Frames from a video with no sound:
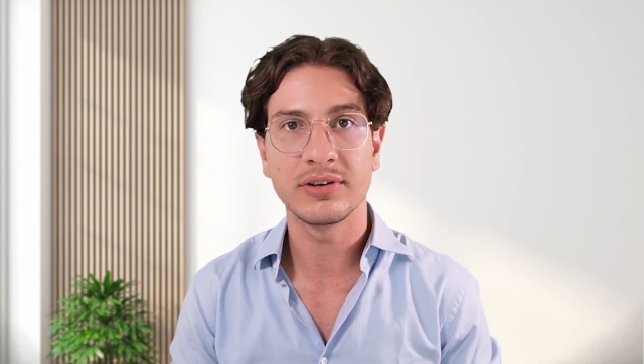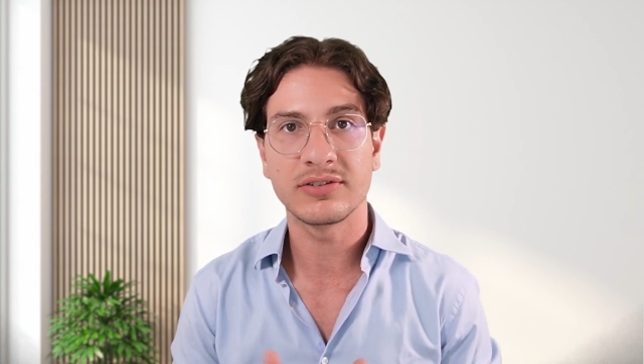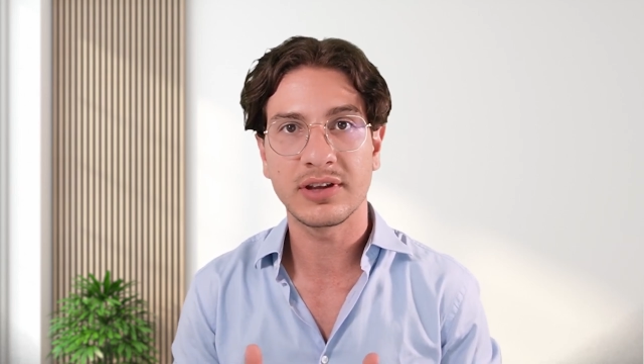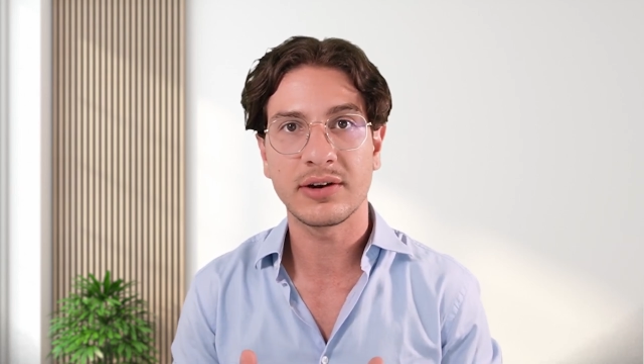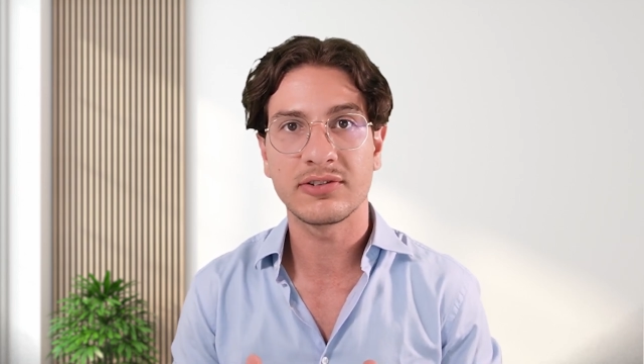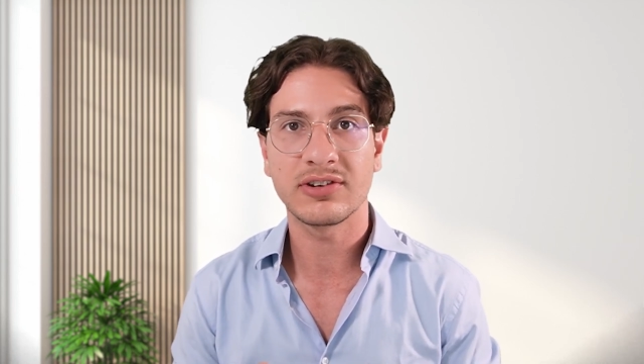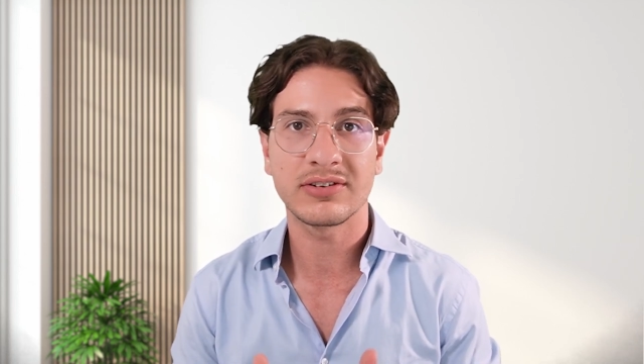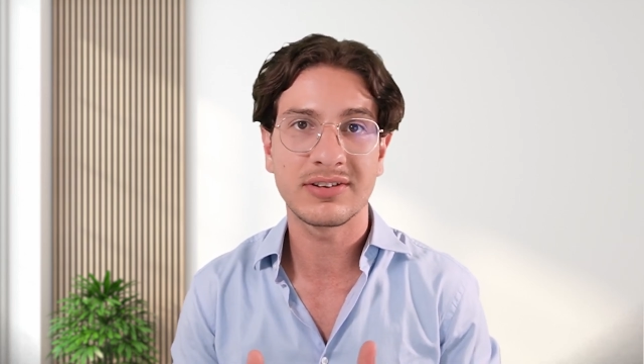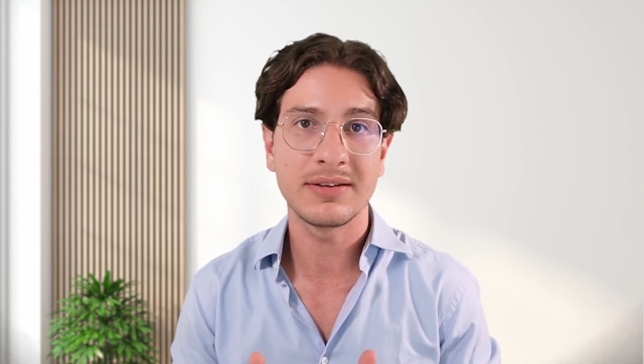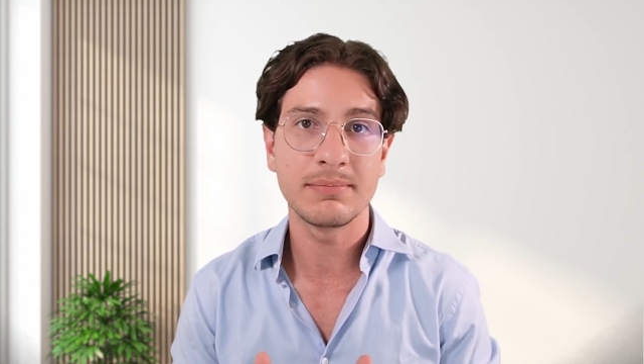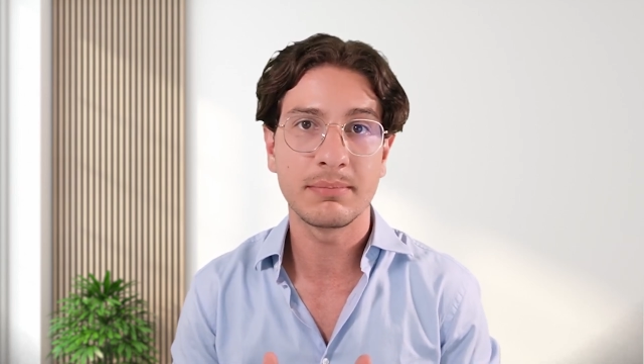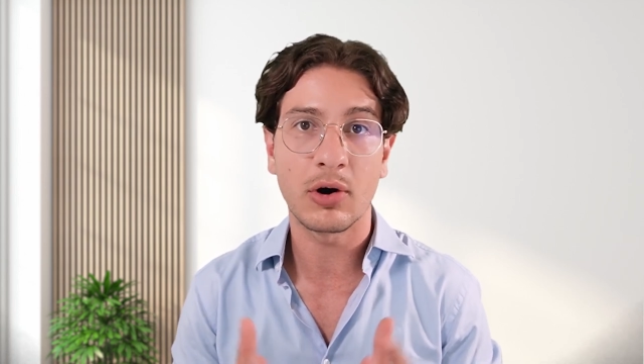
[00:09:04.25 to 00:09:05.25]
Instead, it's just a
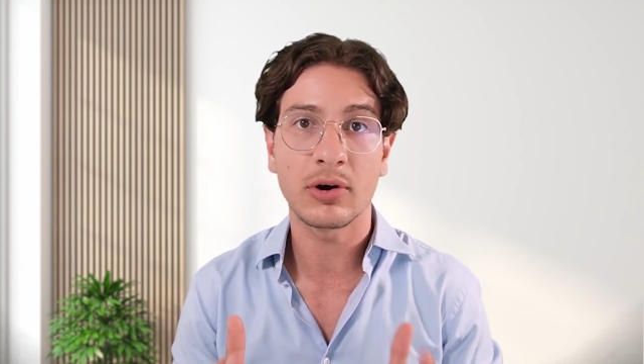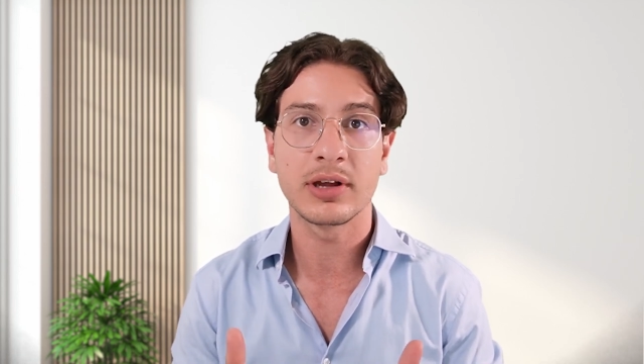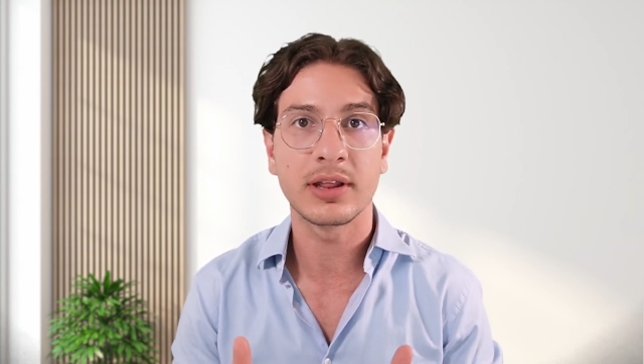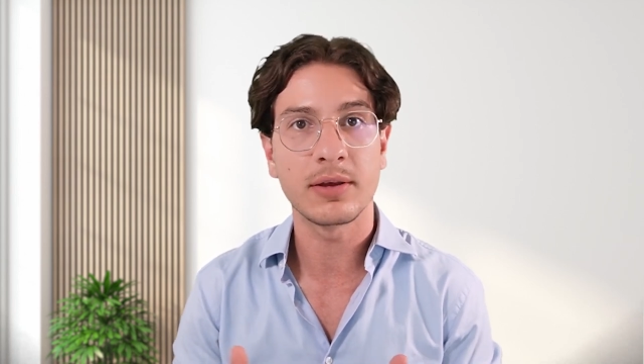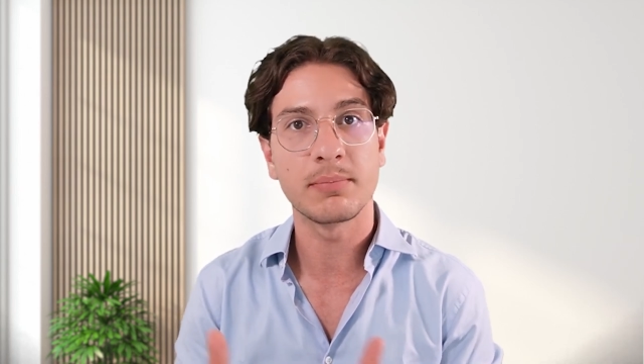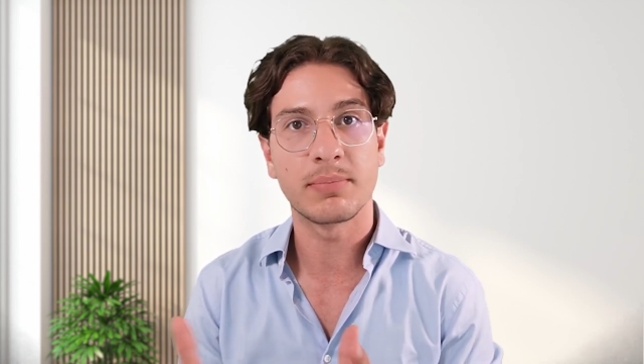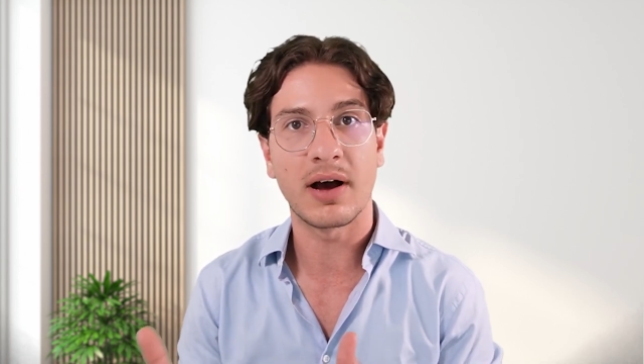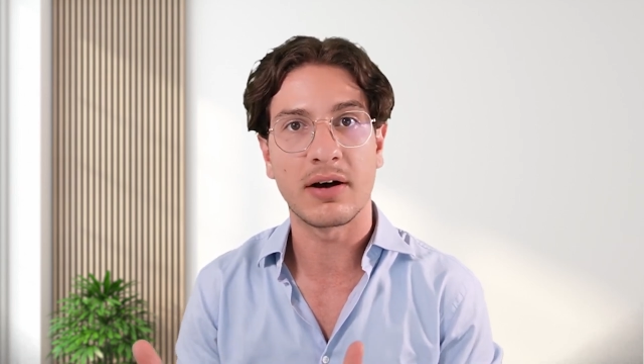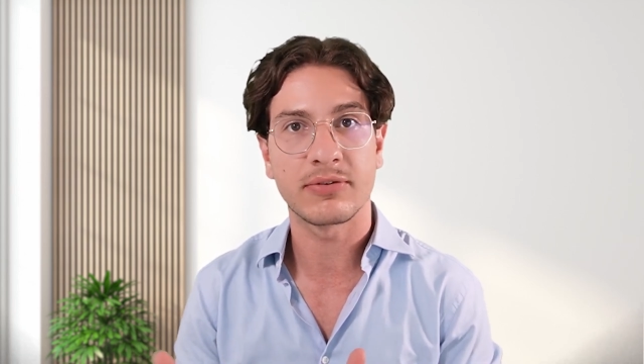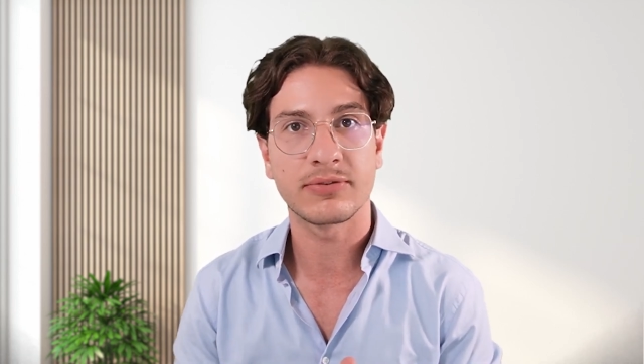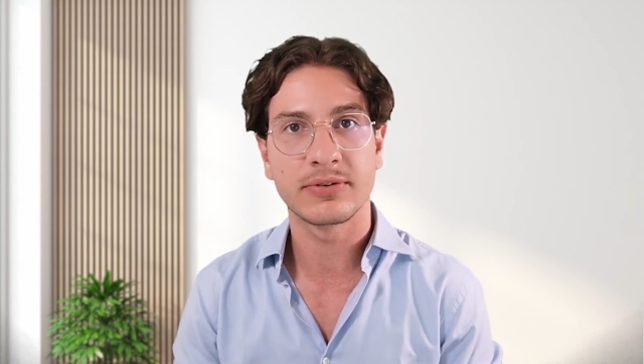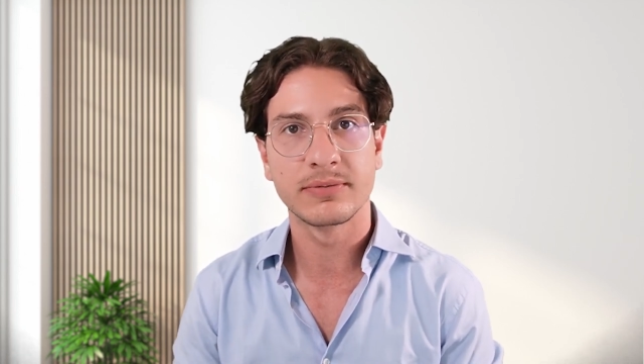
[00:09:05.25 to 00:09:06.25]
marketing
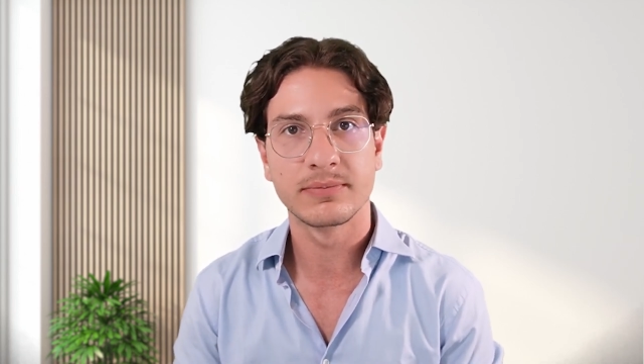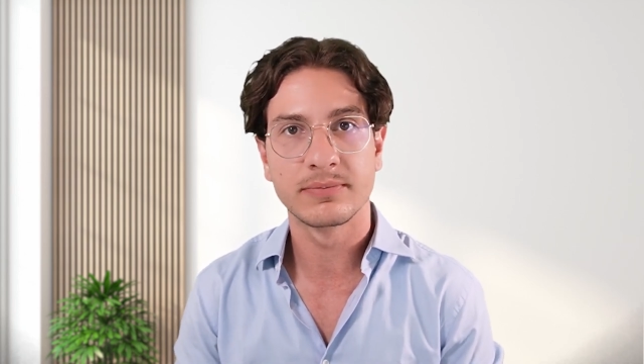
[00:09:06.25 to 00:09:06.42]
puff.